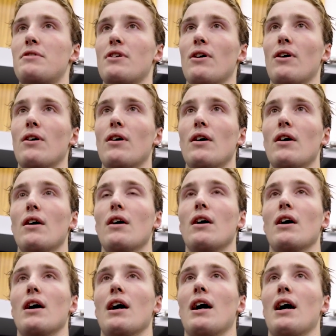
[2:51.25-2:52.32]
So,
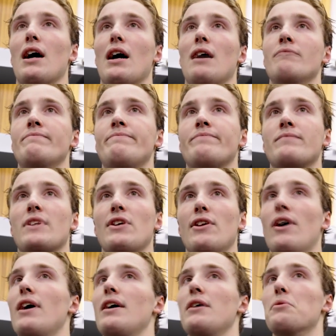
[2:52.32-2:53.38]
you
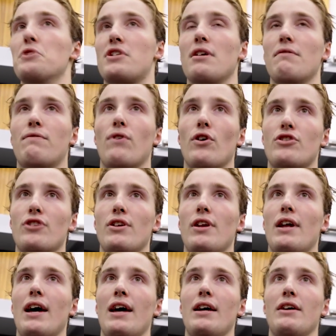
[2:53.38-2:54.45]
know, it was unfortunate
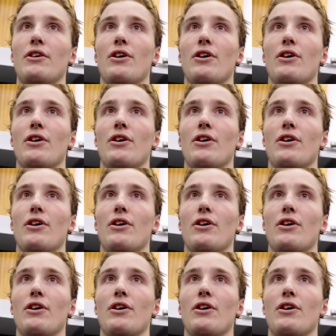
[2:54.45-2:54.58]
that,